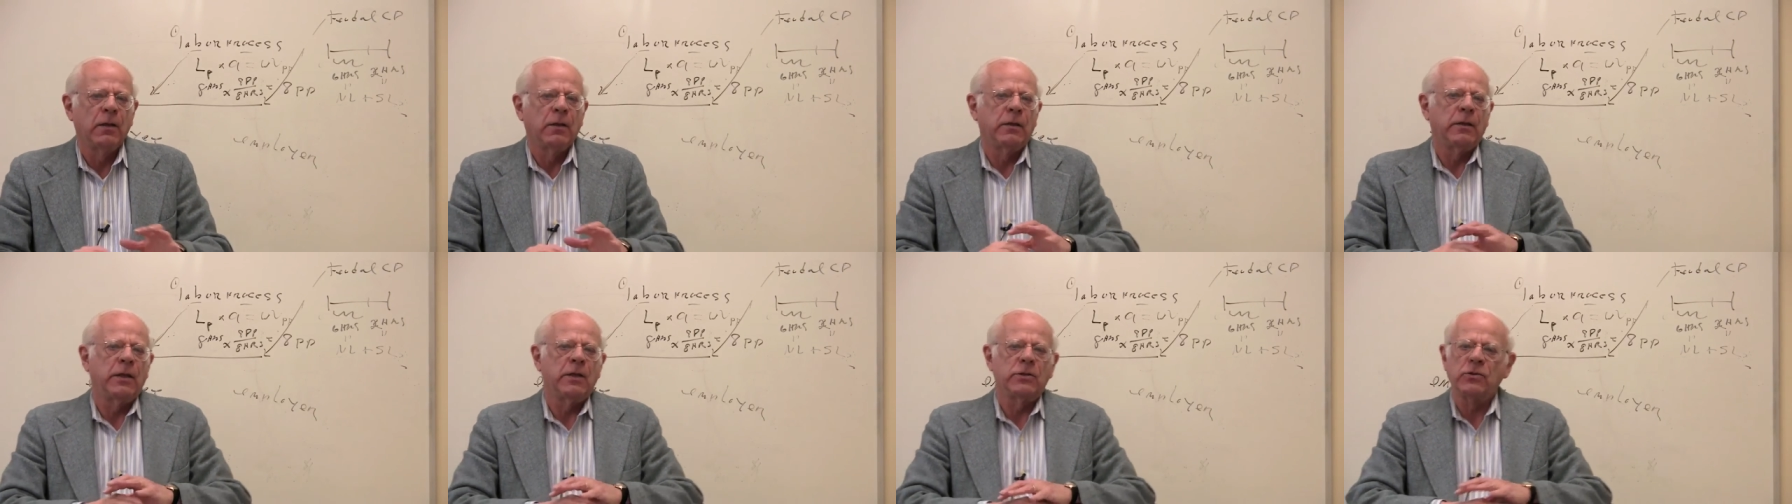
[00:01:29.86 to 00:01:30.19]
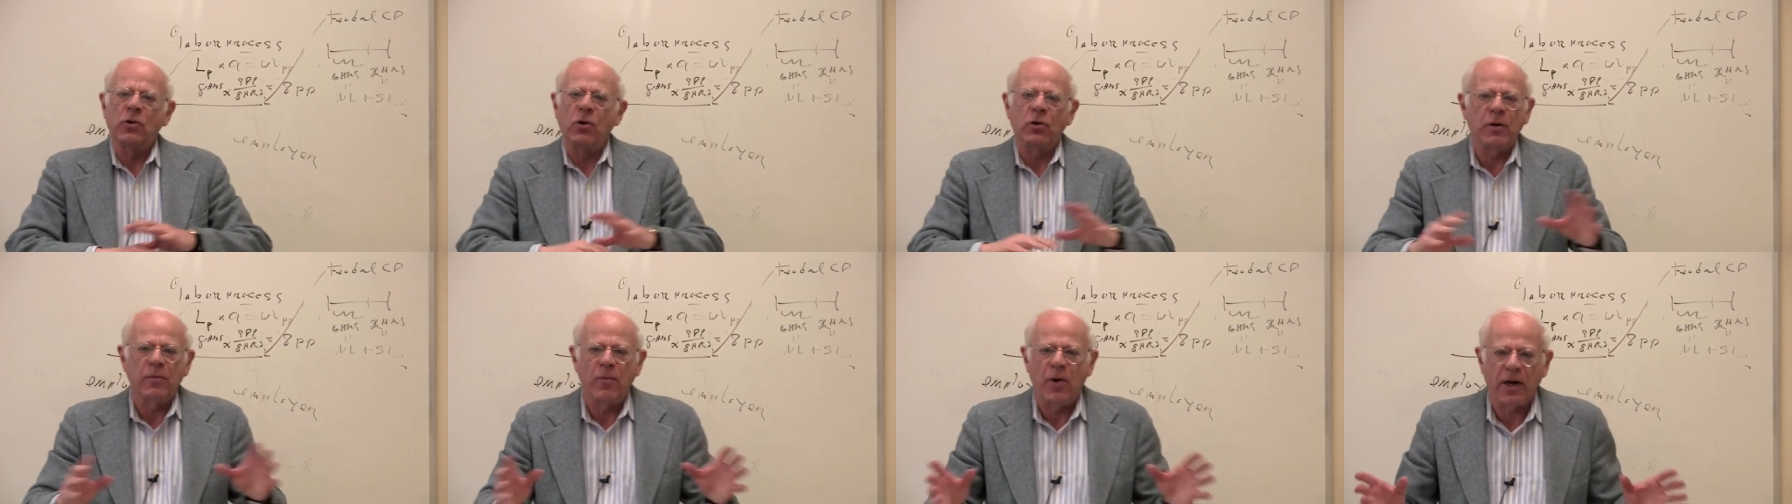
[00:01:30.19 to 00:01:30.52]
There's
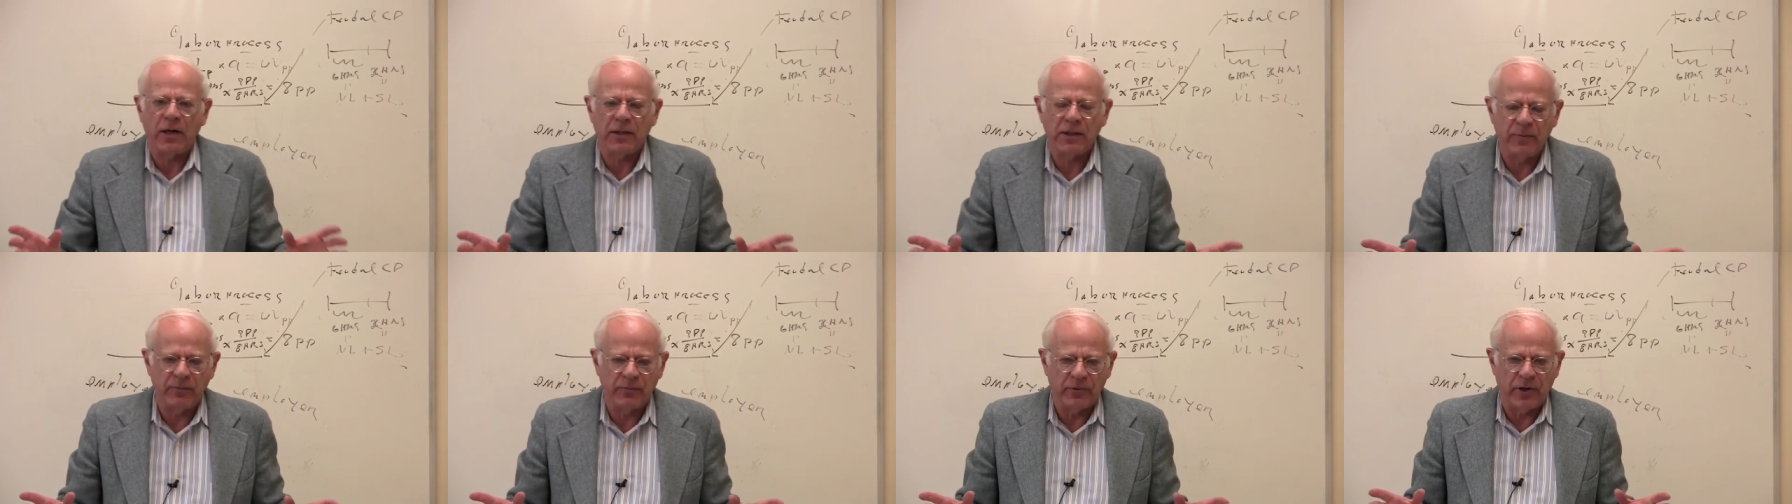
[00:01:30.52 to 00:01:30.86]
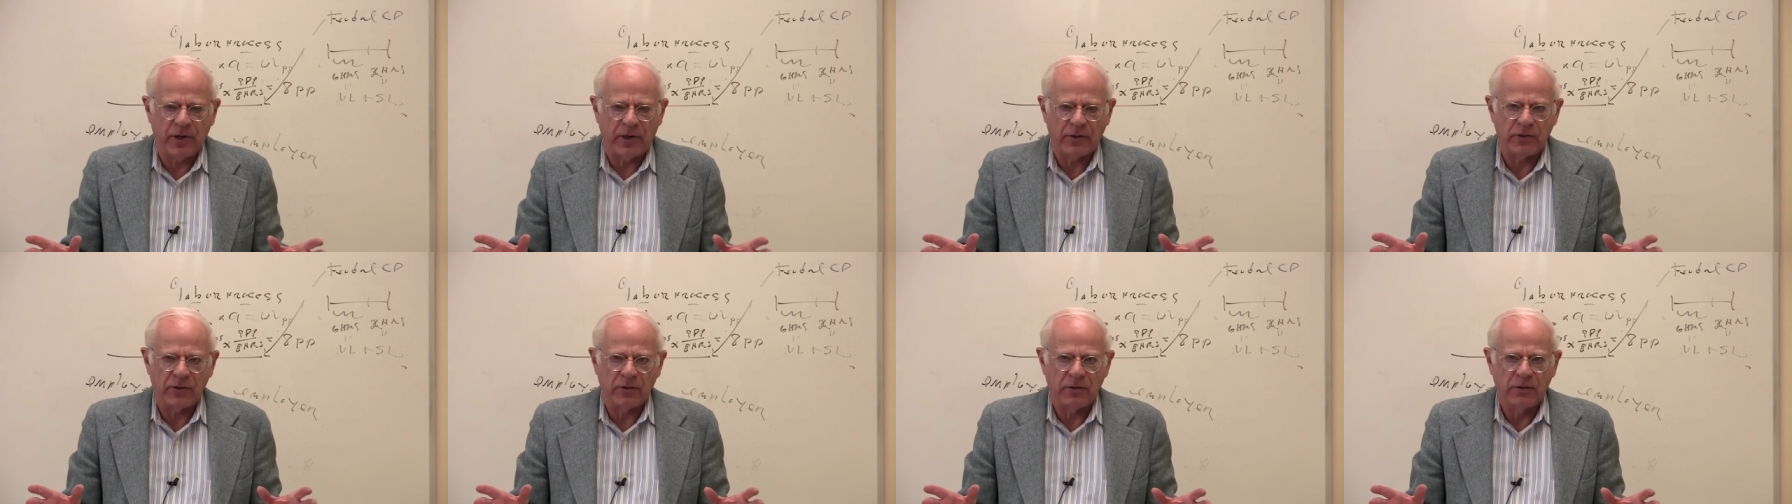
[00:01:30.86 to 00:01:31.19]
no commodity
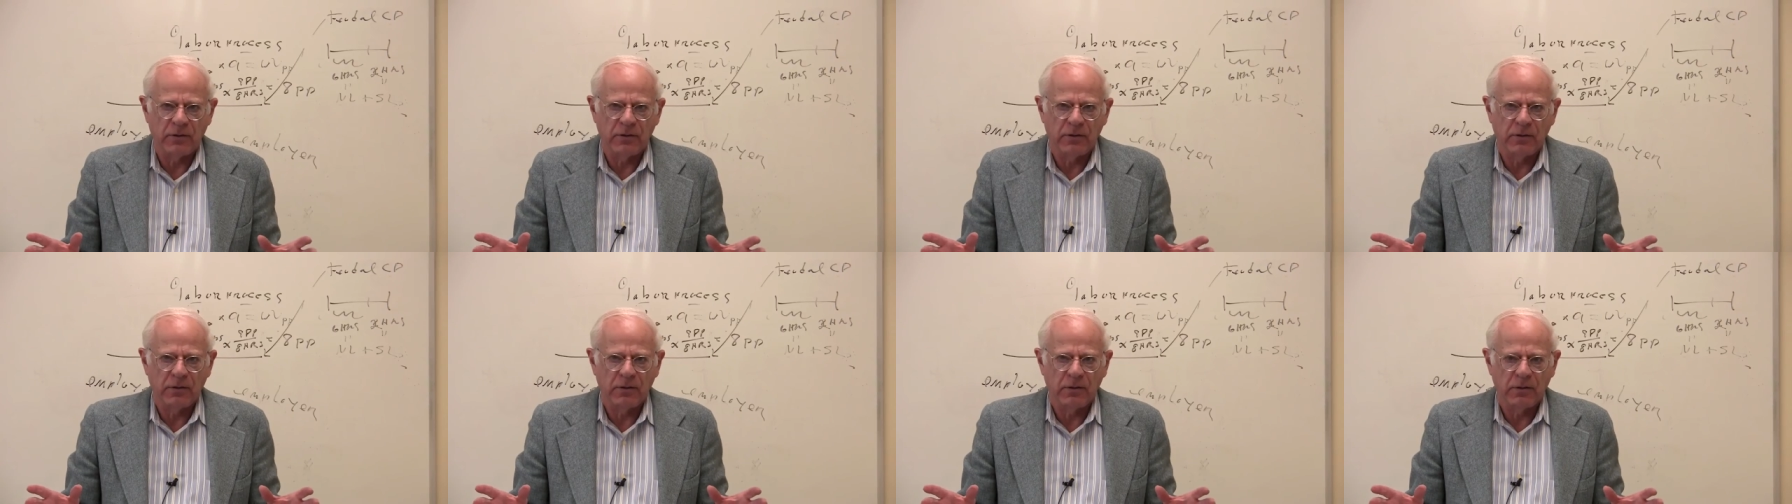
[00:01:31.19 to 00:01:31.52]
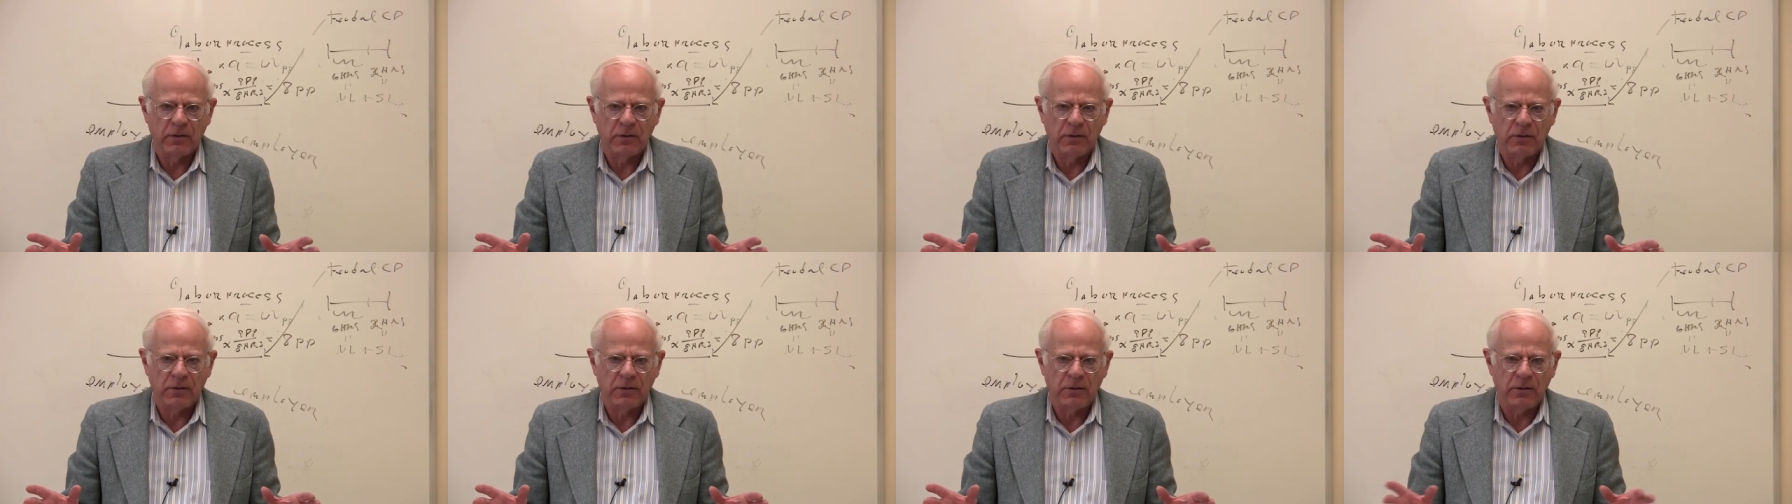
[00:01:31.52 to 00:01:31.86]
production.
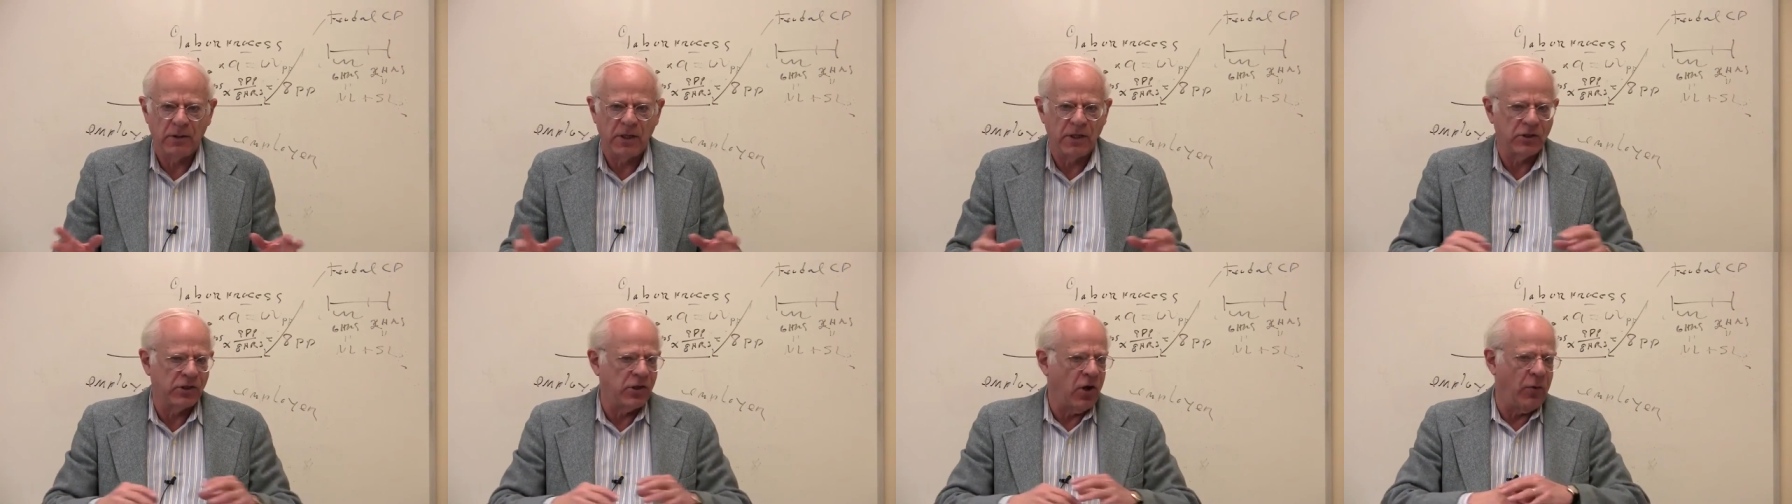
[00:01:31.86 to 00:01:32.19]
There's